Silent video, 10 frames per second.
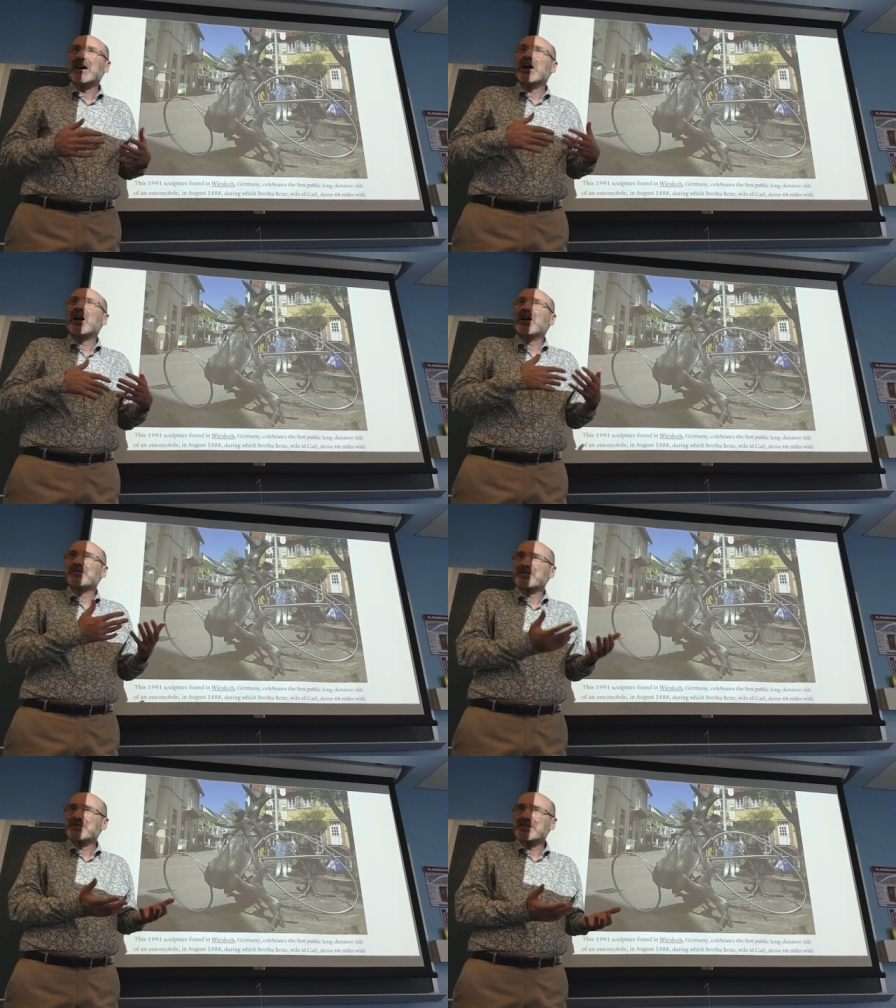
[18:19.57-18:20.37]

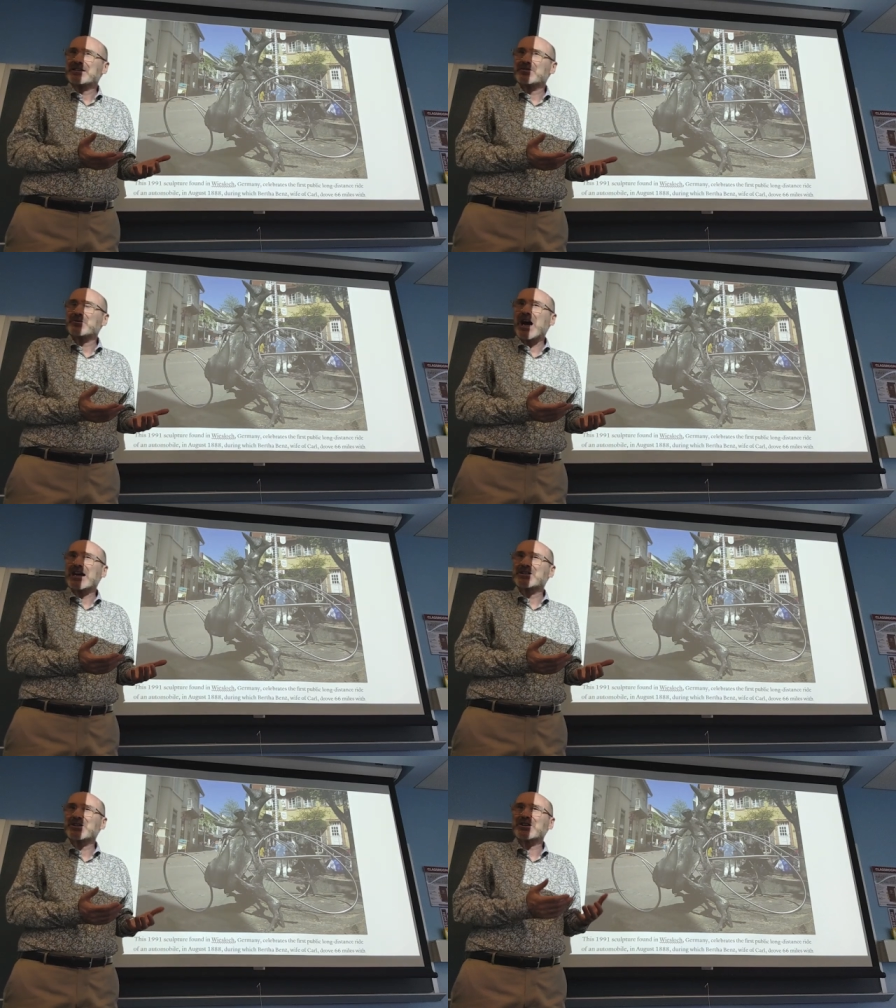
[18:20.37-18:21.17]
of the
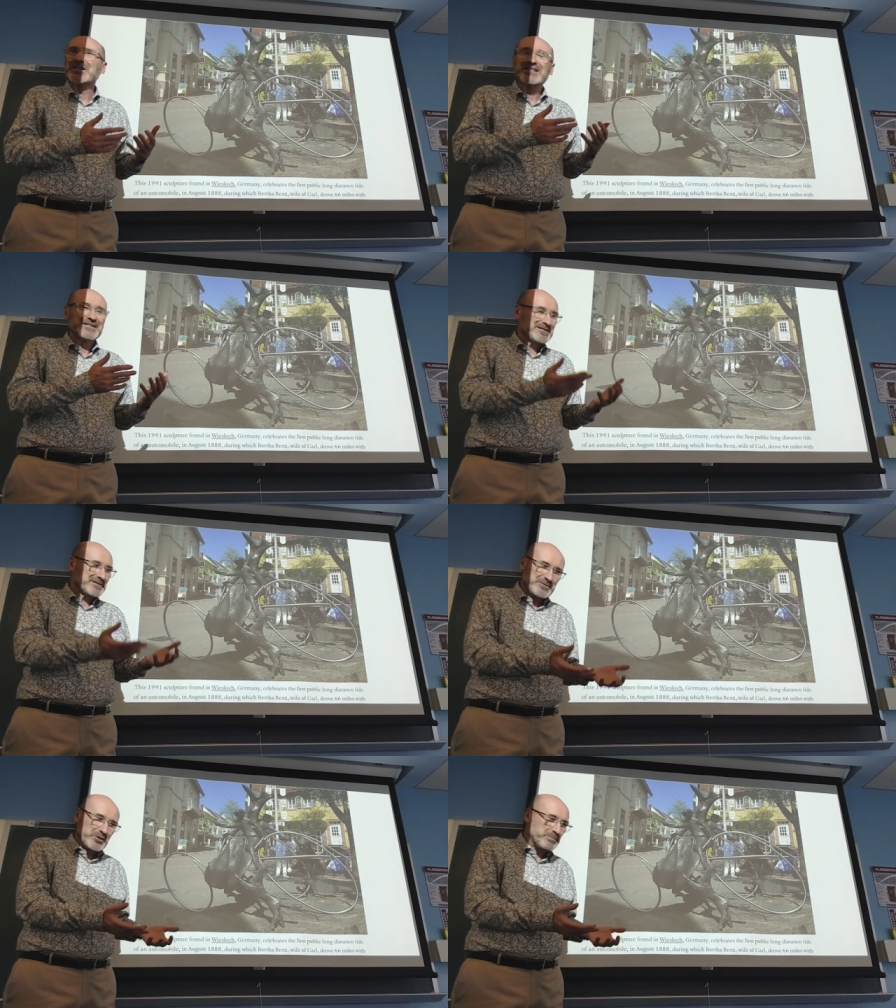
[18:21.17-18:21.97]
rider
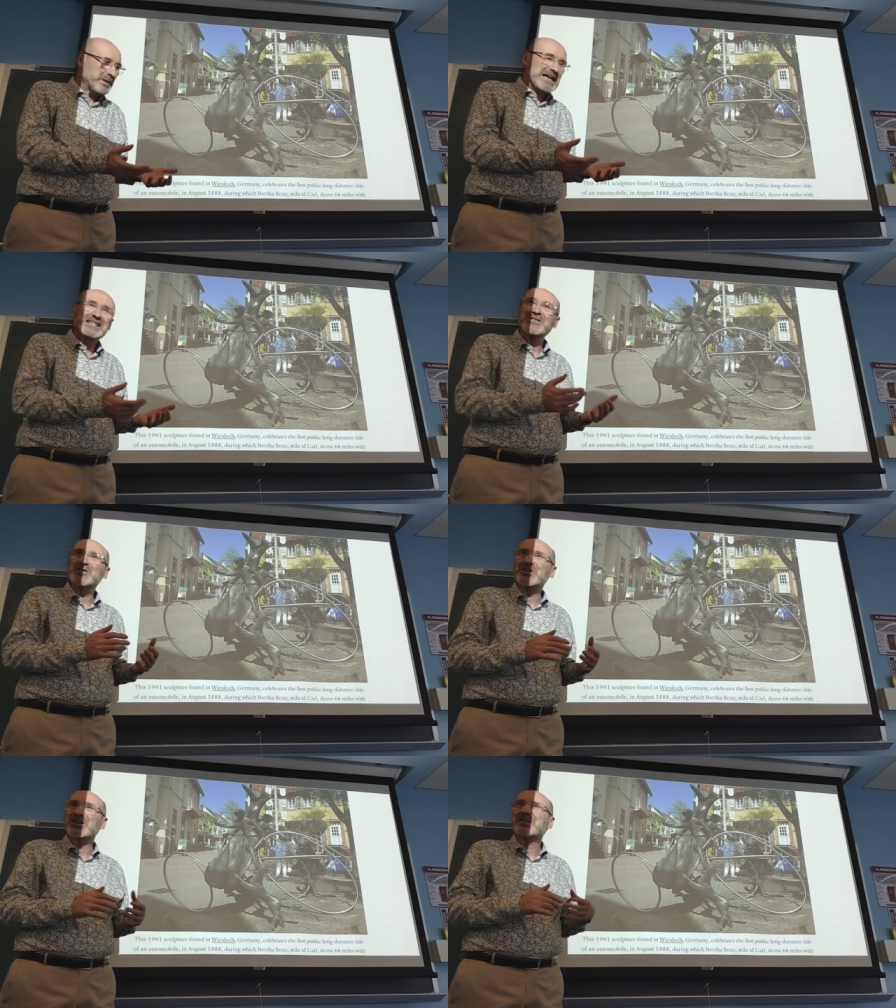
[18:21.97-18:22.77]
or
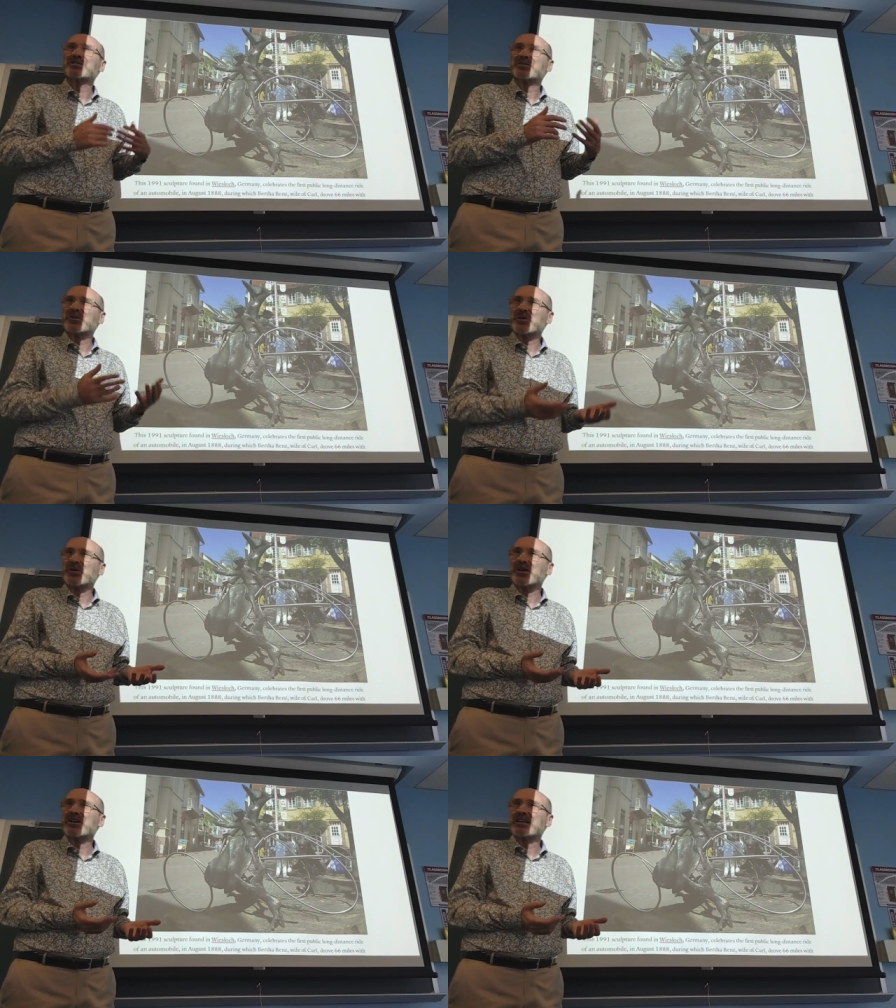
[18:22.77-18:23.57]
passenger
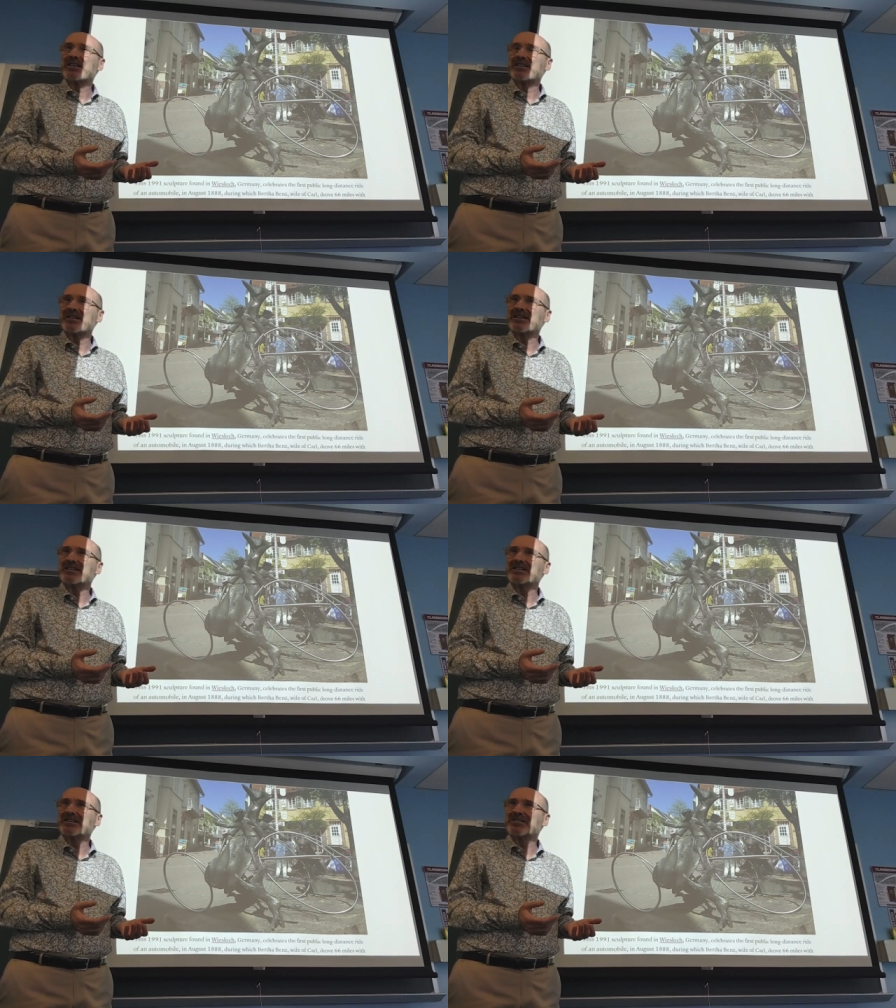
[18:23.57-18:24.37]
or the
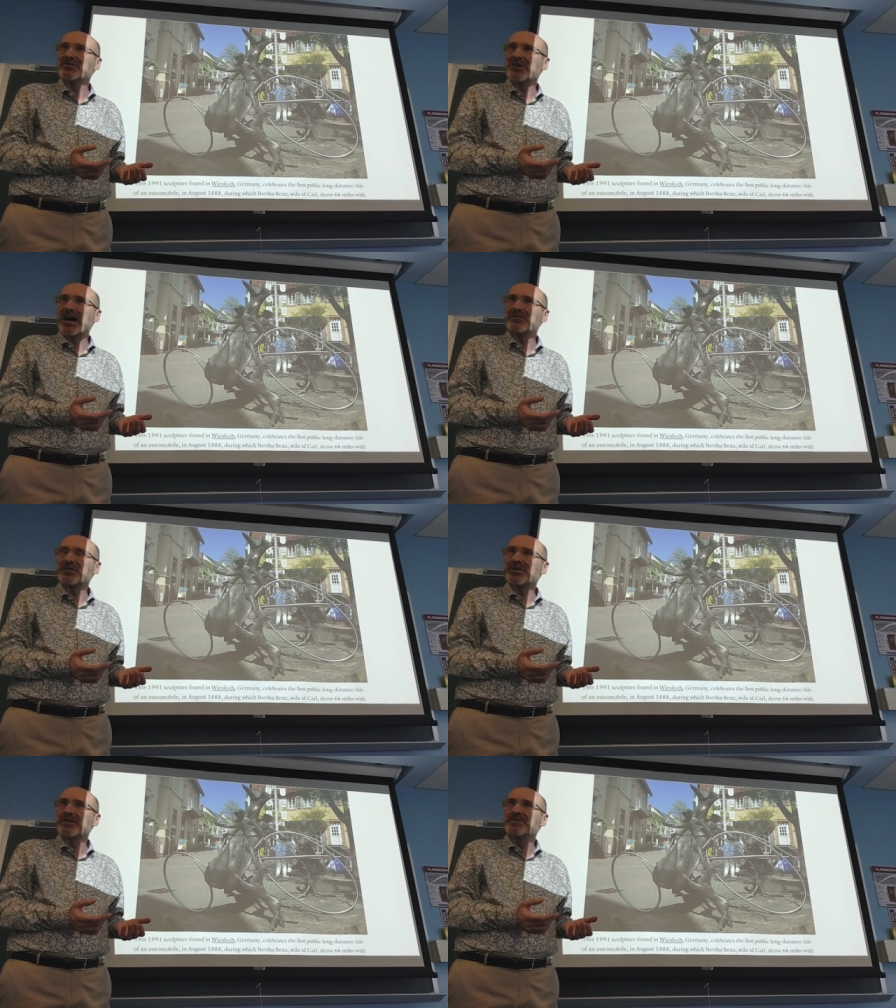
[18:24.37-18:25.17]
driver.